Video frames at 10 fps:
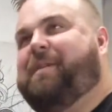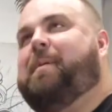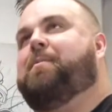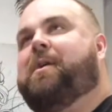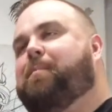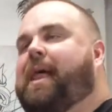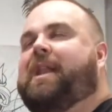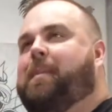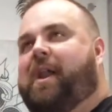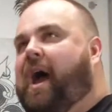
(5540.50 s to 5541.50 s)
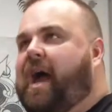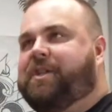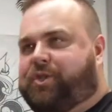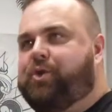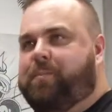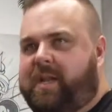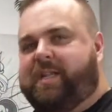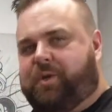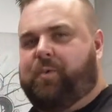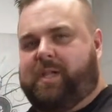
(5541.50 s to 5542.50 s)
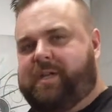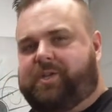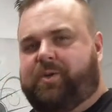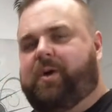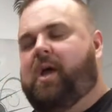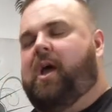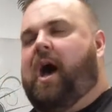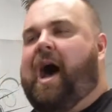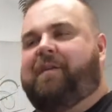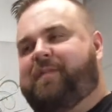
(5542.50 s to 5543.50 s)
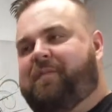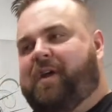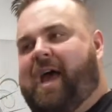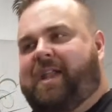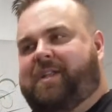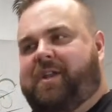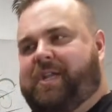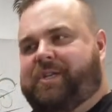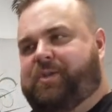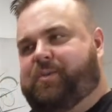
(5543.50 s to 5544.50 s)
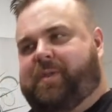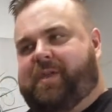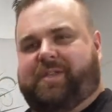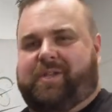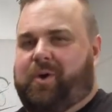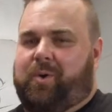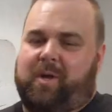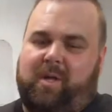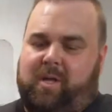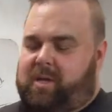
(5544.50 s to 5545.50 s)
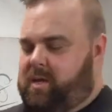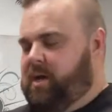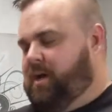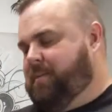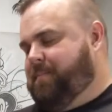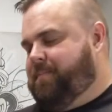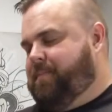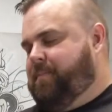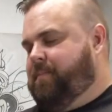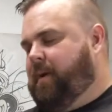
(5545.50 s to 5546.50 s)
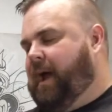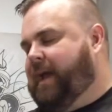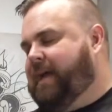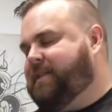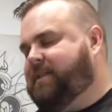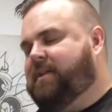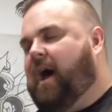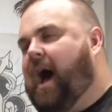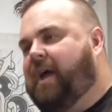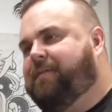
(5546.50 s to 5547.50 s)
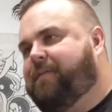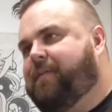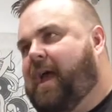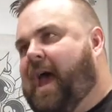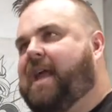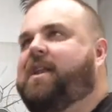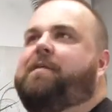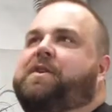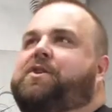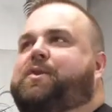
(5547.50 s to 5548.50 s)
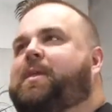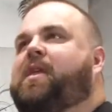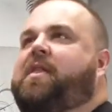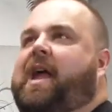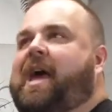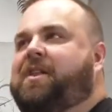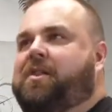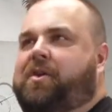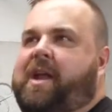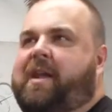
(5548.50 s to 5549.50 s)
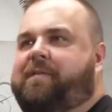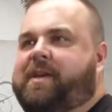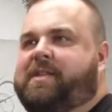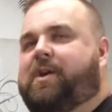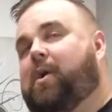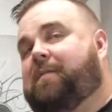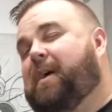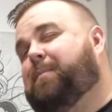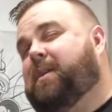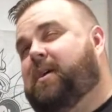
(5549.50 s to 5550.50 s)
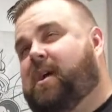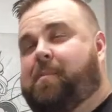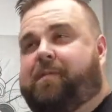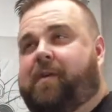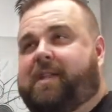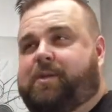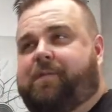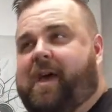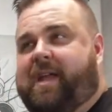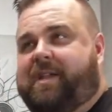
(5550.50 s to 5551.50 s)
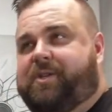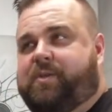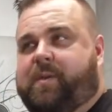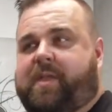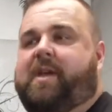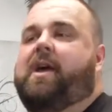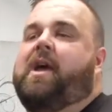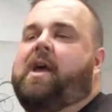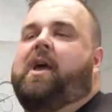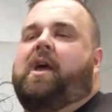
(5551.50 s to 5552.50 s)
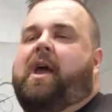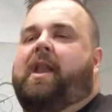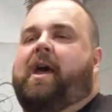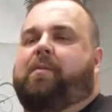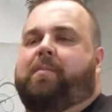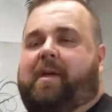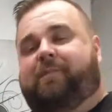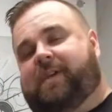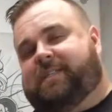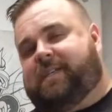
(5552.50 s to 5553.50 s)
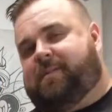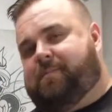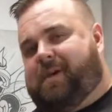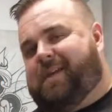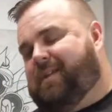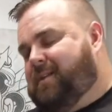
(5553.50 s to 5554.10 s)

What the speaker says: people complain about it, I assume that it's a real issue. I've never had a ton of issues with it, so I guess I've had enough issues with it that I had to learn how to fix it, or I've helped a couple friends who've had issues with it and helped them fix it. But